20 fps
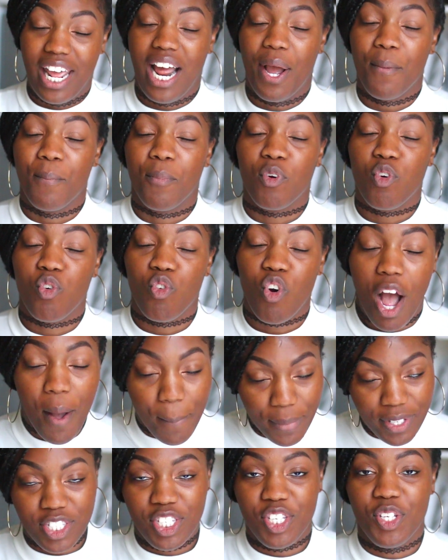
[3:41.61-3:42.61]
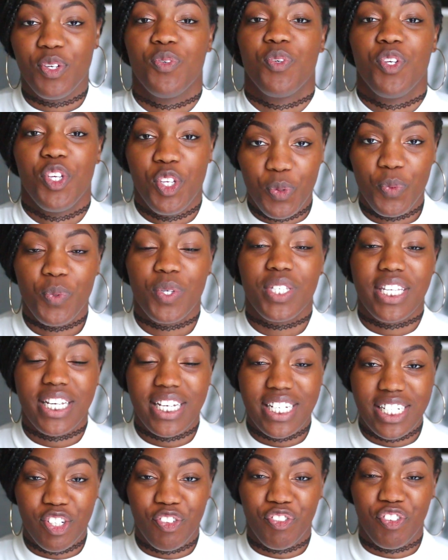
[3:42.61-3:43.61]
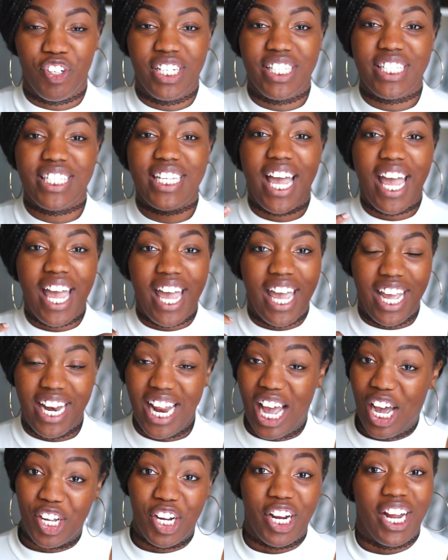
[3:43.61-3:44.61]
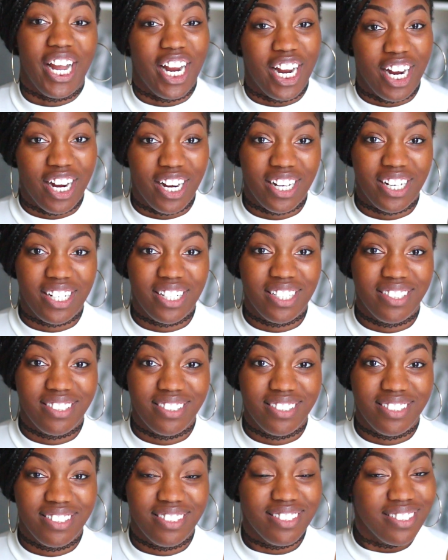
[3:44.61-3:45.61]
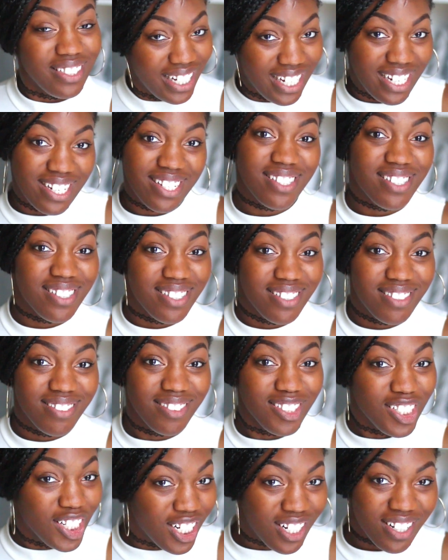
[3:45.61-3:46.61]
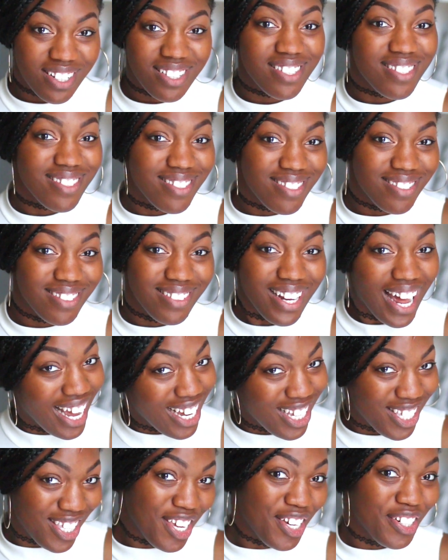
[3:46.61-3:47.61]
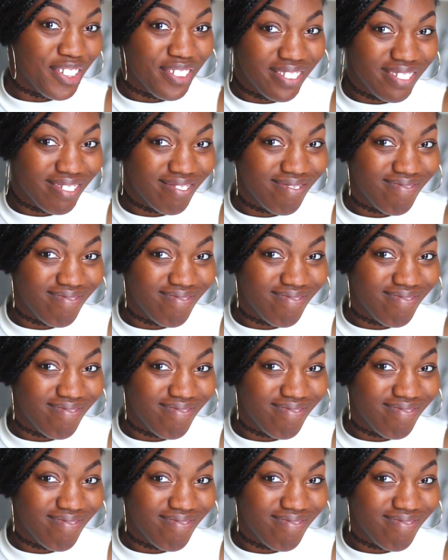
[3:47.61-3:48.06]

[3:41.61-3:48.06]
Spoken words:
And I promise you, you will see a difference in how your hair looks, likes you,